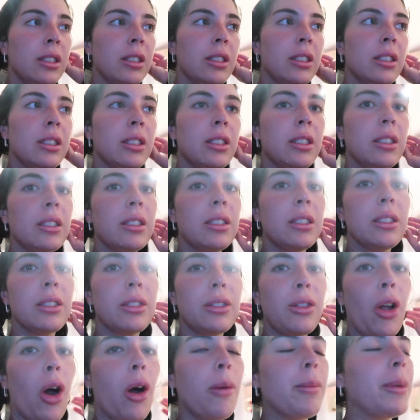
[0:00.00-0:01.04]
braid?
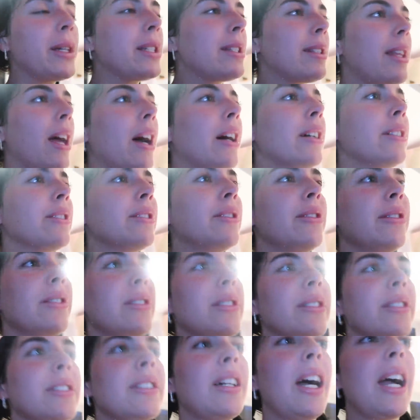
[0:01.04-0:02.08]
Not on myself.
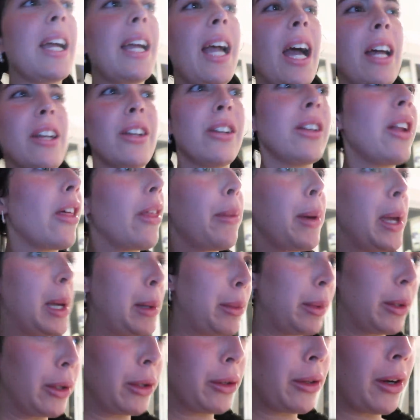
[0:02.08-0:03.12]
I can on other
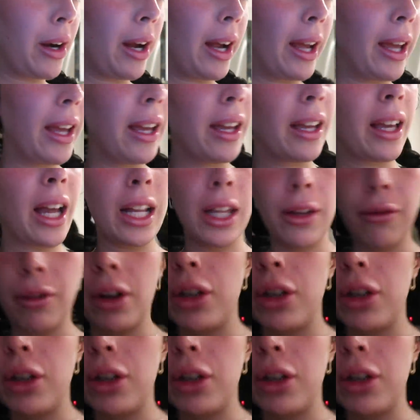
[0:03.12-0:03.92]
people, alright. Can you